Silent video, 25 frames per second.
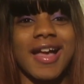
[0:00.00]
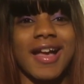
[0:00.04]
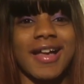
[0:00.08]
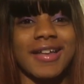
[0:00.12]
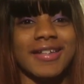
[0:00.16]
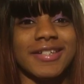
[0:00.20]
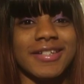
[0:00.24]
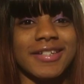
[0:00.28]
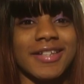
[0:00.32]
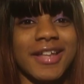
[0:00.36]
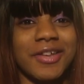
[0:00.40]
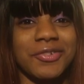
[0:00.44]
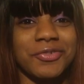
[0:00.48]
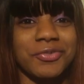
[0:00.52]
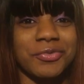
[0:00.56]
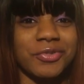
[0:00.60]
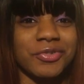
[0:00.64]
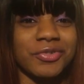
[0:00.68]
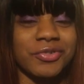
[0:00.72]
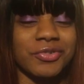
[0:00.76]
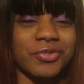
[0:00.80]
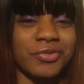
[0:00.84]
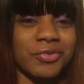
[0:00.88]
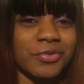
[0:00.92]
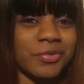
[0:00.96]
I did not do
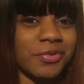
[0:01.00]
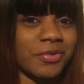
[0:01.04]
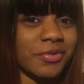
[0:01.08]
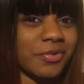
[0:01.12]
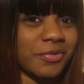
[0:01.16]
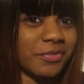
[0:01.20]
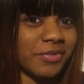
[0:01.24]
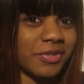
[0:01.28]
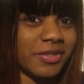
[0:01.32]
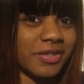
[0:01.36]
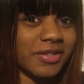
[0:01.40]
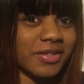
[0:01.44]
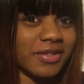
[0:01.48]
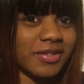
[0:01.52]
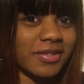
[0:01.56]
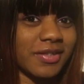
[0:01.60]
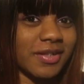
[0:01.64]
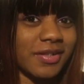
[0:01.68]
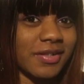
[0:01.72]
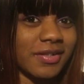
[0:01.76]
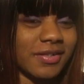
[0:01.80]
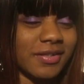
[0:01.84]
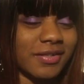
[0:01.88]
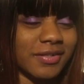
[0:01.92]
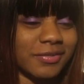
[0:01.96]
a tutorial on
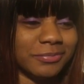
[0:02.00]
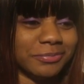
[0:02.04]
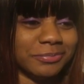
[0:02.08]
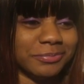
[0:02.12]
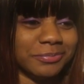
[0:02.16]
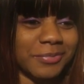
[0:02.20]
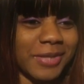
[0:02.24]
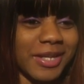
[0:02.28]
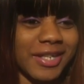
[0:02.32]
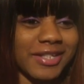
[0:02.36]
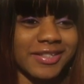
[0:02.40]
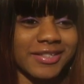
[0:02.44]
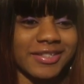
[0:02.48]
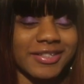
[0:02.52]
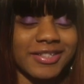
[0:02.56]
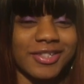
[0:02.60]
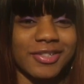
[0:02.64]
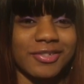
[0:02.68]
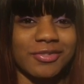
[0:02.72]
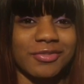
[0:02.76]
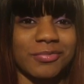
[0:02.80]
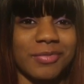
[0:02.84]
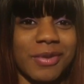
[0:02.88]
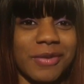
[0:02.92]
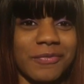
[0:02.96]
this. Basically
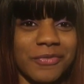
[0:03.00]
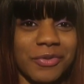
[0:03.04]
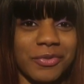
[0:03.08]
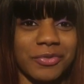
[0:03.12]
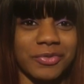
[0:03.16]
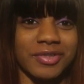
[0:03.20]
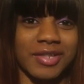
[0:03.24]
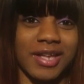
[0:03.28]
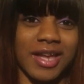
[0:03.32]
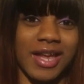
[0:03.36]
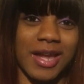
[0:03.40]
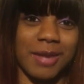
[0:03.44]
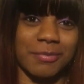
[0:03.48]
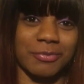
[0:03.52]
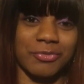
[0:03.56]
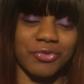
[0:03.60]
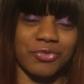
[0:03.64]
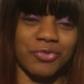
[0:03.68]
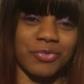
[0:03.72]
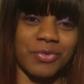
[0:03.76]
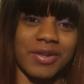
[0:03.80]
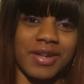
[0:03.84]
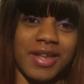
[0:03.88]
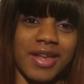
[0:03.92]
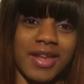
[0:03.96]
this is my first time
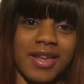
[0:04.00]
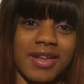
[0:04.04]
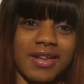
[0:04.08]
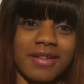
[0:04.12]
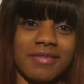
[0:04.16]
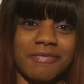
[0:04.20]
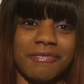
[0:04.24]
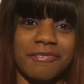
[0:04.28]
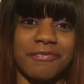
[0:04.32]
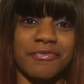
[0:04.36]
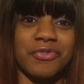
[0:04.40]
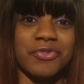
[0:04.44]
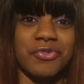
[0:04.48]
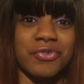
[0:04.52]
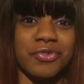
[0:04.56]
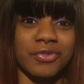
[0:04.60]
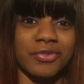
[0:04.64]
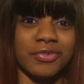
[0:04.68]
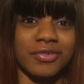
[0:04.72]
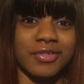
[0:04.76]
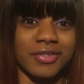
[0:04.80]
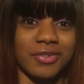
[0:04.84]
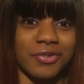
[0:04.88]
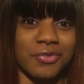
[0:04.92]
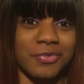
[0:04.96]
doing a
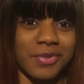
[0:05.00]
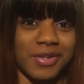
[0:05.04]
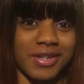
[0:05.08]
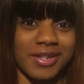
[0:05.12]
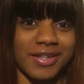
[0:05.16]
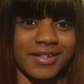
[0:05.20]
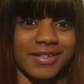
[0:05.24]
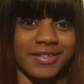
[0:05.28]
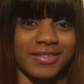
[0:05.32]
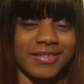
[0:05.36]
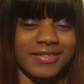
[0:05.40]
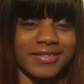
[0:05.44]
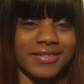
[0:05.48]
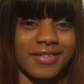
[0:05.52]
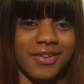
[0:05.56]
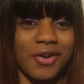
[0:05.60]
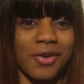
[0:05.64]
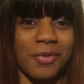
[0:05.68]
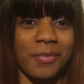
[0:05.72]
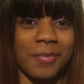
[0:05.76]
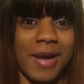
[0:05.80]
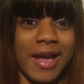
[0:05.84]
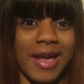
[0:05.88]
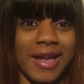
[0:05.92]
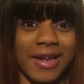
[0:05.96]
full sew-in
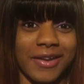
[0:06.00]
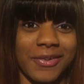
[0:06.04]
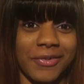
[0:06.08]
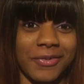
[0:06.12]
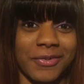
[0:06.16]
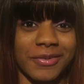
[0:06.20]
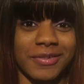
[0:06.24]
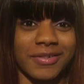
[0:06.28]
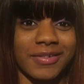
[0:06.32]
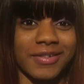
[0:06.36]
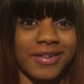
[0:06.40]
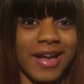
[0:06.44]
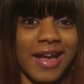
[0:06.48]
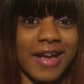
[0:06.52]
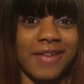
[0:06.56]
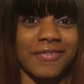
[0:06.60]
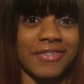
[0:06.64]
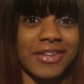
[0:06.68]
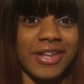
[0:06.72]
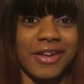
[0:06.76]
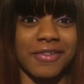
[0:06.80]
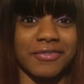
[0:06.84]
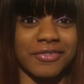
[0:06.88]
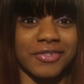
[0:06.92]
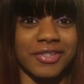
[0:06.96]
on my hair.
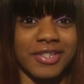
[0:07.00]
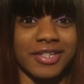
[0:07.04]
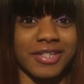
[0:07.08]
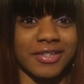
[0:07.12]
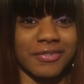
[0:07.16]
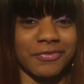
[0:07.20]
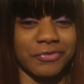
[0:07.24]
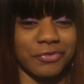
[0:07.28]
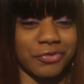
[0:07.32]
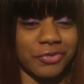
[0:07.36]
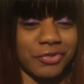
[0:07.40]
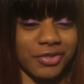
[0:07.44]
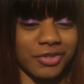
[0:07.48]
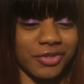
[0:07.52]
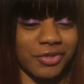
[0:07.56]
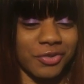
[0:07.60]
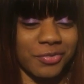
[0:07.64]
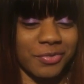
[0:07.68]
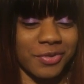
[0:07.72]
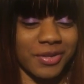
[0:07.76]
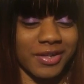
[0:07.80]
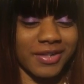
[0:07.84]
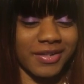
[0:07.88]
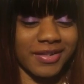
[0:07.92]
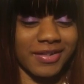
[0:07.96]
I've never did a full
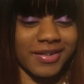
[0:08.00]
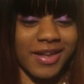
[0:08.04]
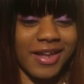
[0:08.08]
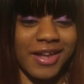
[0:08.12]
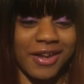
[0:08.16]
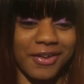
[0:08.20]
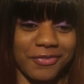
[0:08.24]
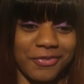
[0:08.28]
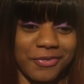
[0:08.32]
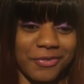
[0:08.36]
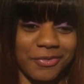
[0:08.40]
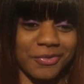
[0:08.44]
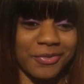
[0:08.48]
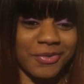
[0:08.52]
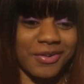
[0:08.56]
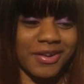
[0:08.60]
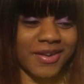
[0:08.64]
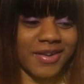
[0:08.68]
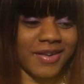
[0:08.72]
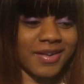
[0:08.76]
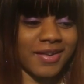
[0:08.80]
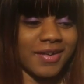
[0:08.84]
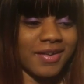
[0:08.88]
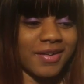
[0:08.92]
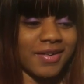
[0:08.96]
sew-in ever.
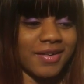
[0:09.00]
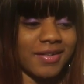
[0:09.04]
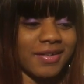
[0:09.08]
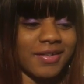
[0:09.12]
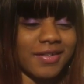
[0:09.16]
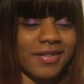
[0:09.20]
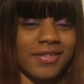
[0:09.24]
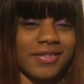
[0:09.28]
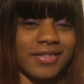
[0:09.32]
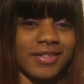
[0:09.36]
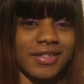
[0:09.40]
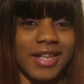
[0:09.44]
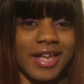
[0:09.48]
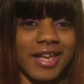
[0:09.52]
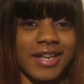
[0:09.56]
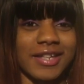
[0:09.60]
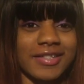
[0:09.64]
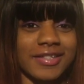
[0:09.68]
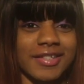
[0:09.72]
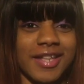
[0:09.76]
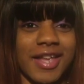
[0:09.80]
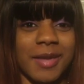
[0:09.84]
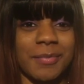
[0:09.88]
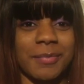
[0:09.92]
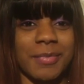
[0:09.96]
The
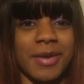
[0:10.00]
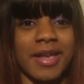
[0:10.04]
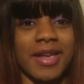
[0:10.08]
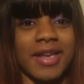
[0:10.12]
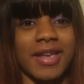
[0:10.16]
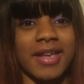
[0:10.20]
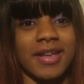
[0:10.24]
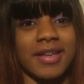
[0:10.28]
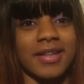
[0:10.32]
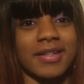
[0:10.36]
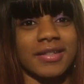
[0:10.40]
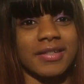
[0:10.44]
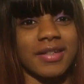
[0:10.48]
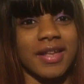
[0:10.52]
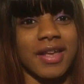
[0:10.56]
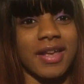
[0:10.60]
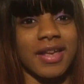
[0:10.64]
last time I had